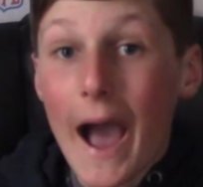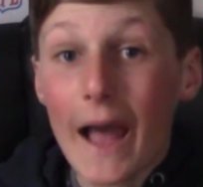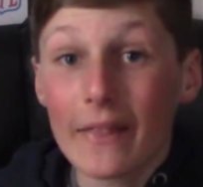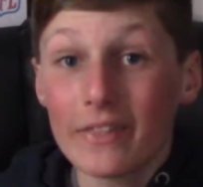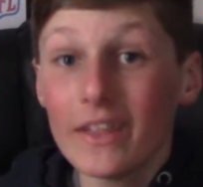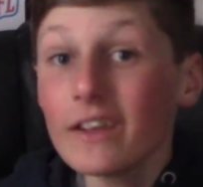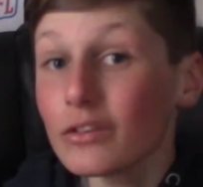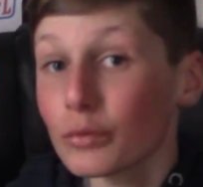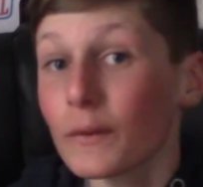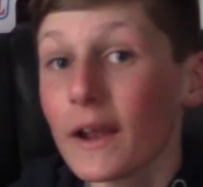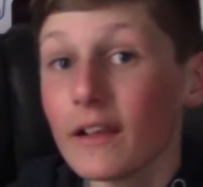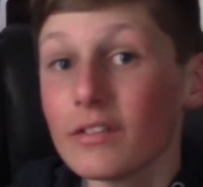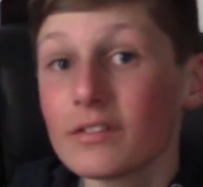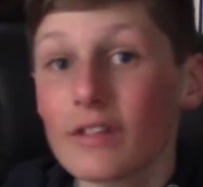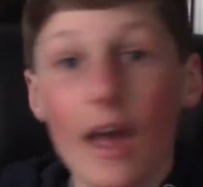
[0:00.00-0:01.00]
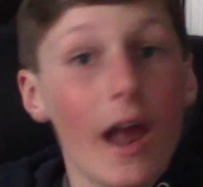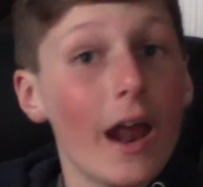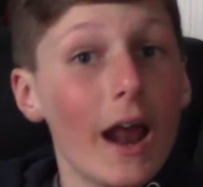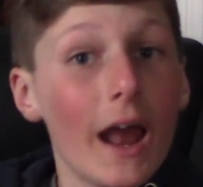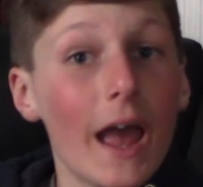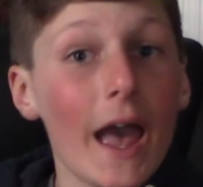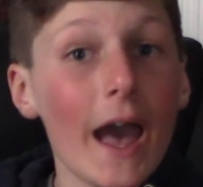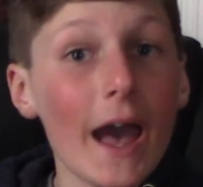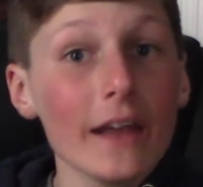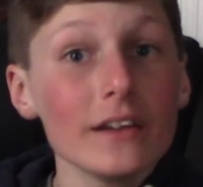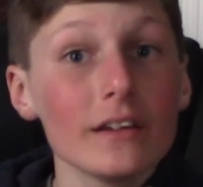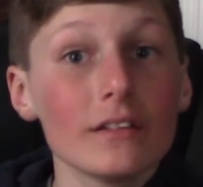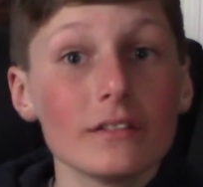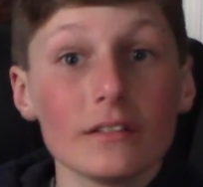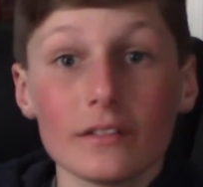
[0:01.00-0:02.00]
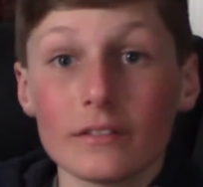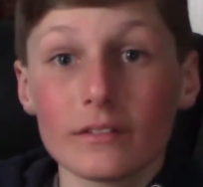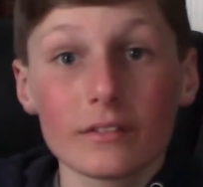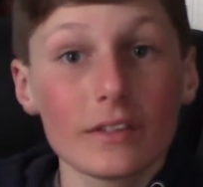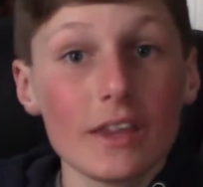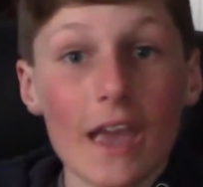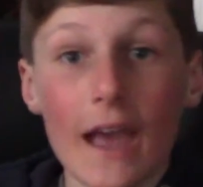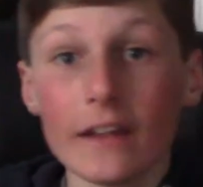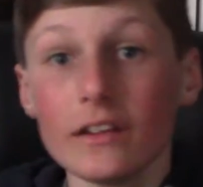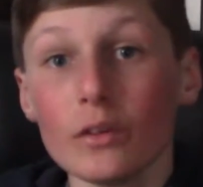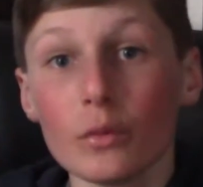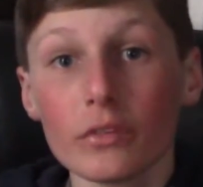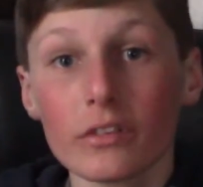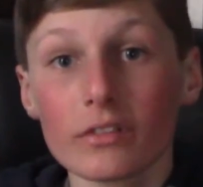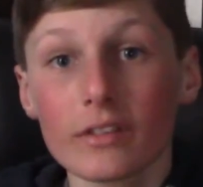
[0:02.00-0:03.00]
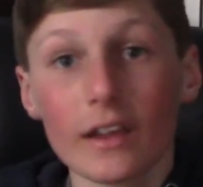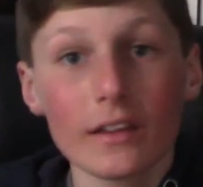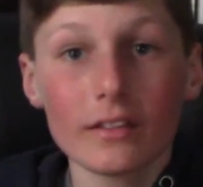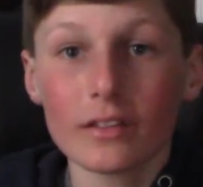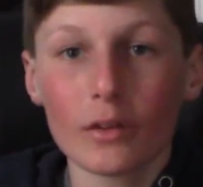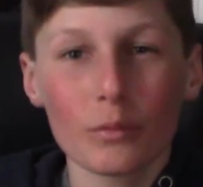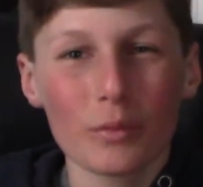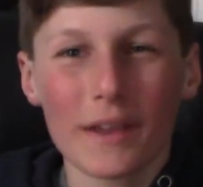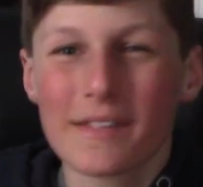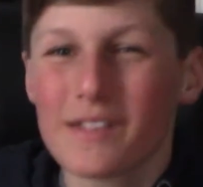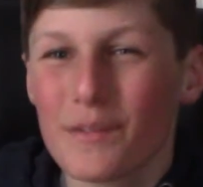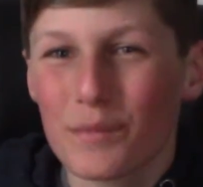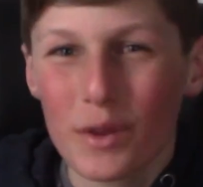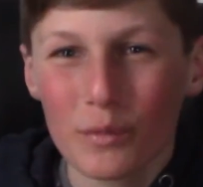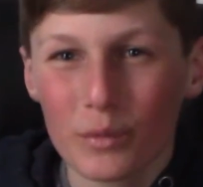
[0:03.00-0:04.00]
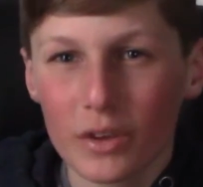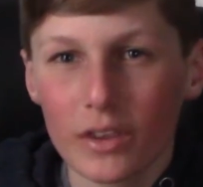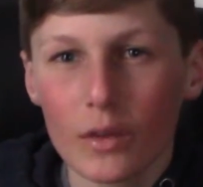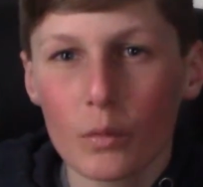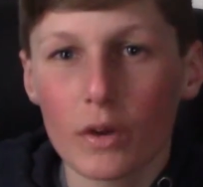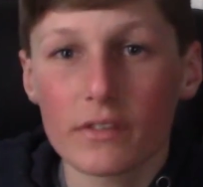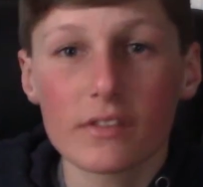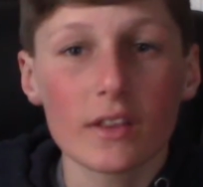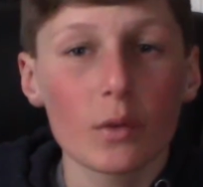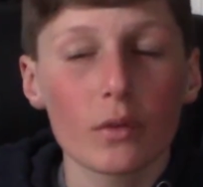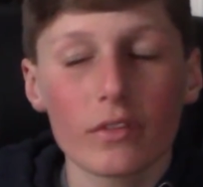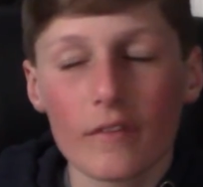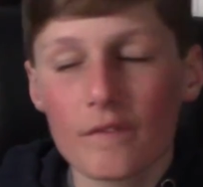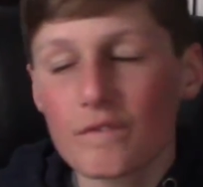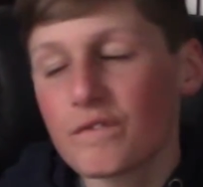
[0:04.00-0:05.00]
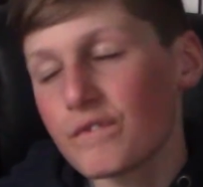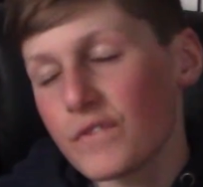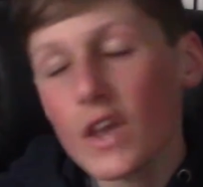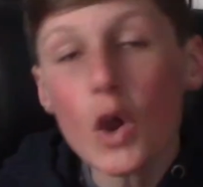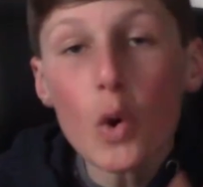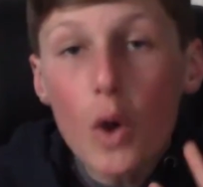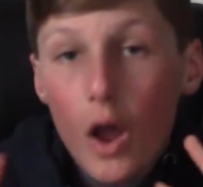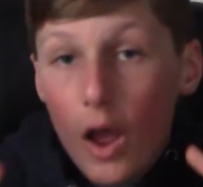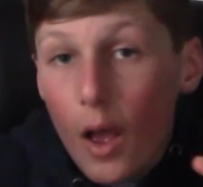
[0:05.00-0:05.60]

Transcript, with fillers: This race had, the ending was exciting, the rest of it really wasn't. There was a few